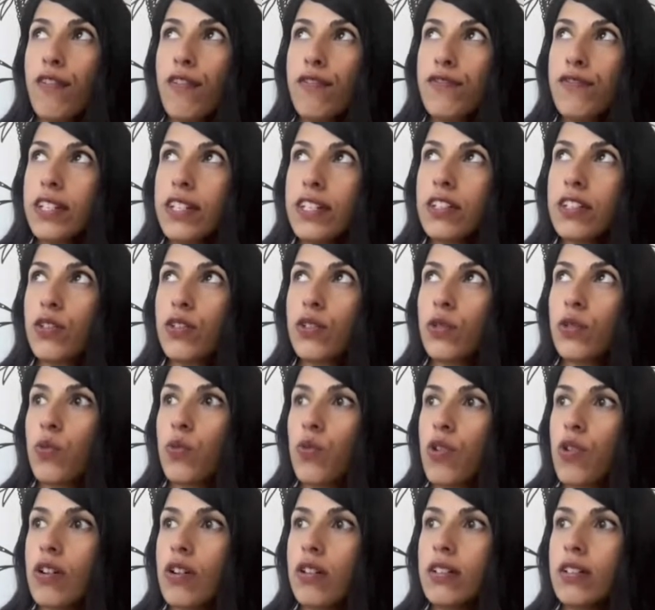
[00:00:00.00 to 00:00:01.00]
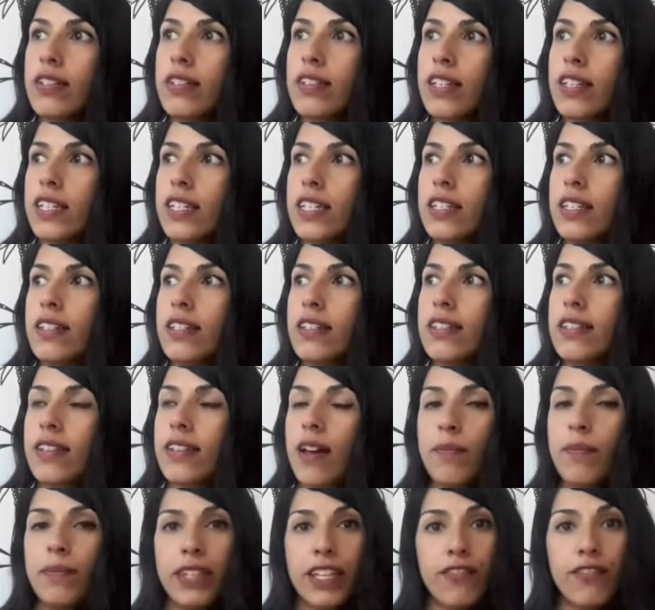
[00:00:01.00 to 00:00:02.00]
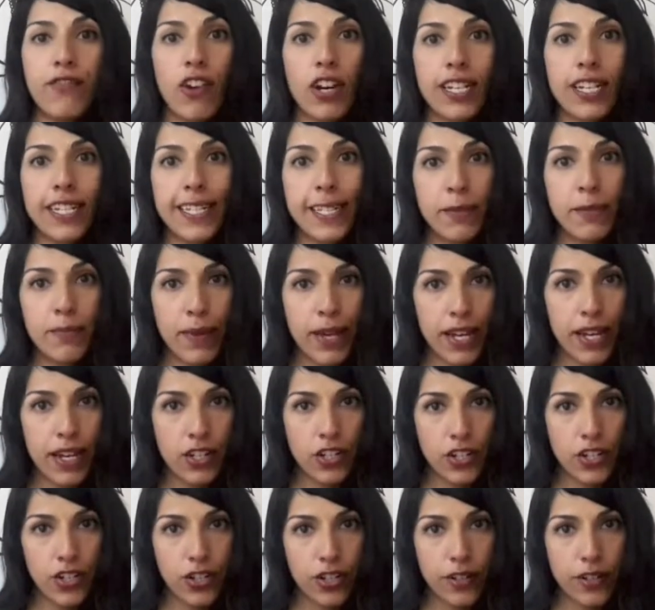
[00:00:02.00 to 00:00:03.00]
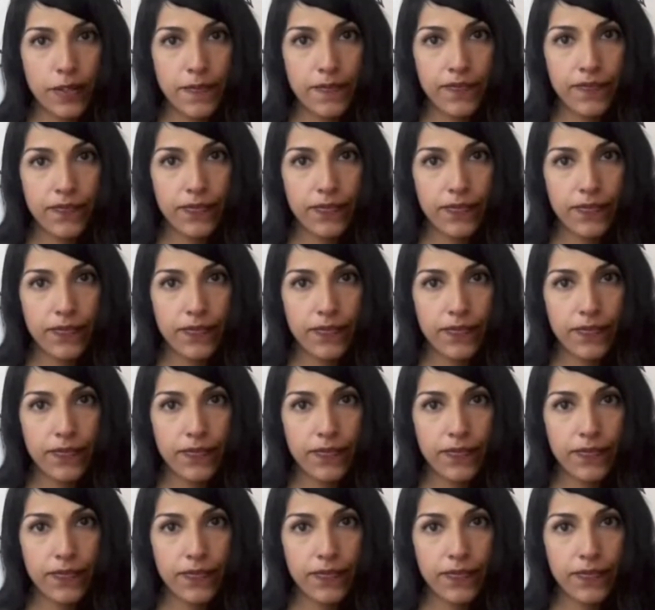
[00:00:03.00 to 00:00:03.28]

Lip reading: physical world is something very special.